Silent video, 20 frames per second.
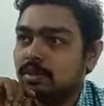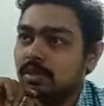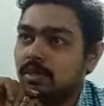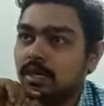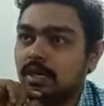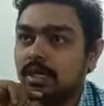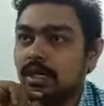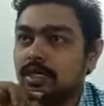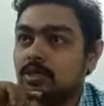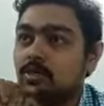
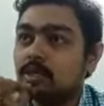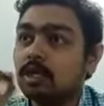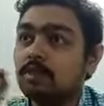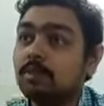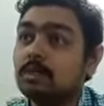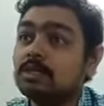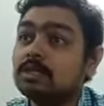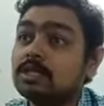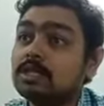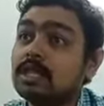Correct? So that
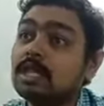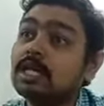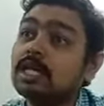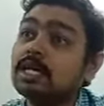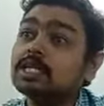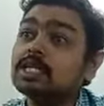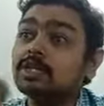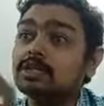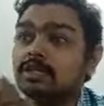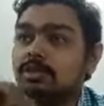means 3
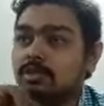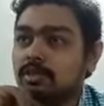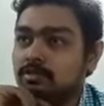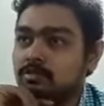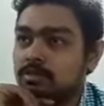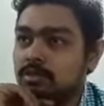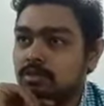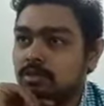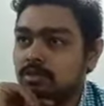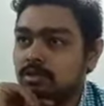consecutive
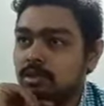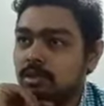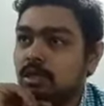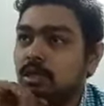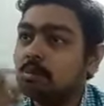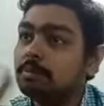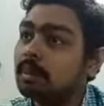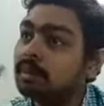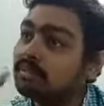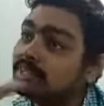terms.
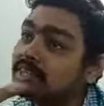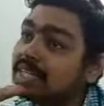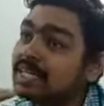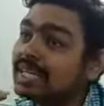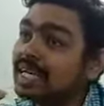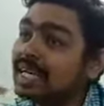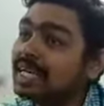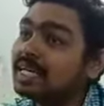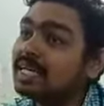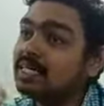But within
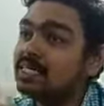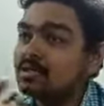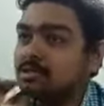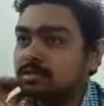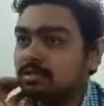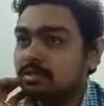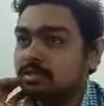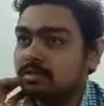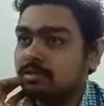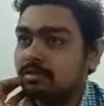10
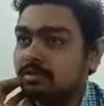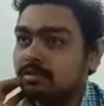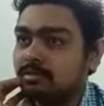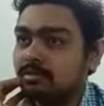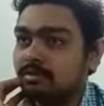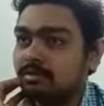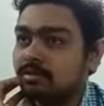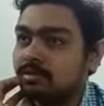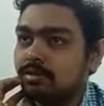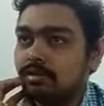years.
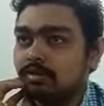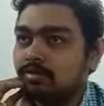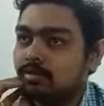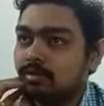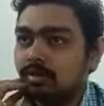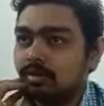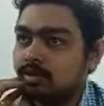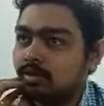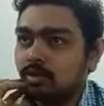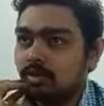
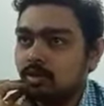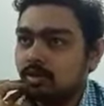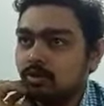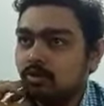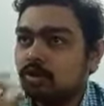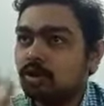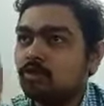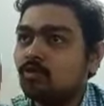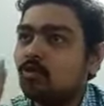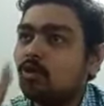
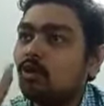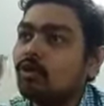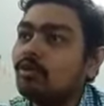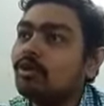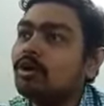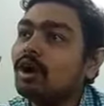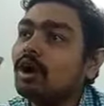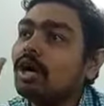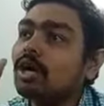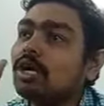So the
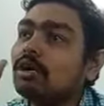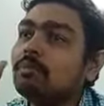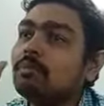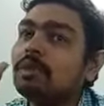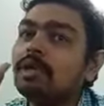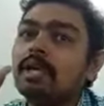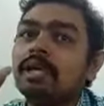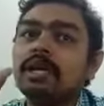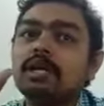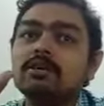overall
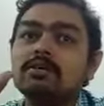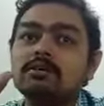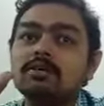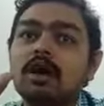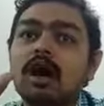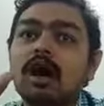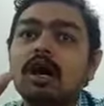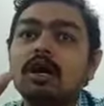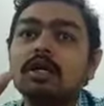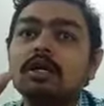period is
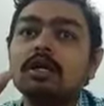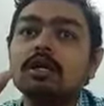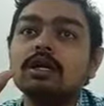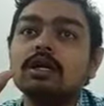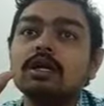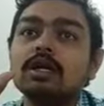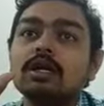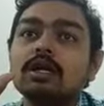not